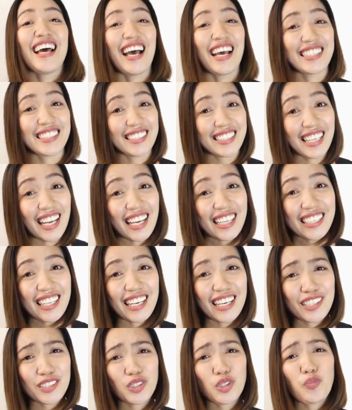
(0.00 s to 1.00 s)
At
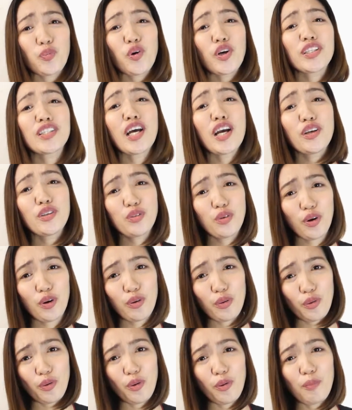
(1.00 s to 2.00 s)
sana, supportahan niyo
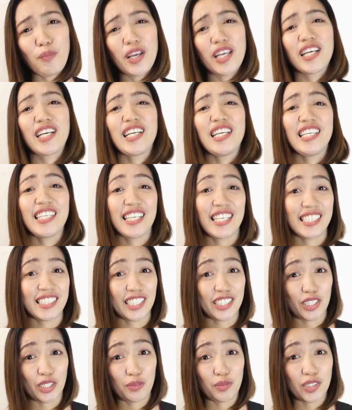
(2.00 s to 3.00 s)
ako by clicking
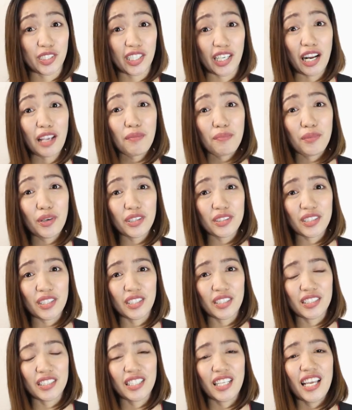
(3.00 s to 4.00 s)
the subscribe
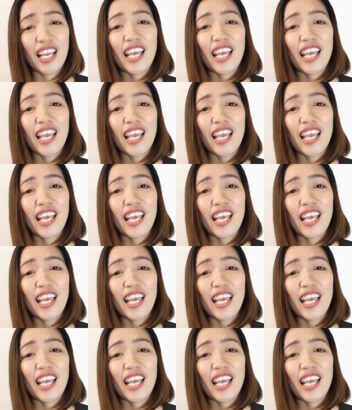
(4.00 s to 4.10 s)
button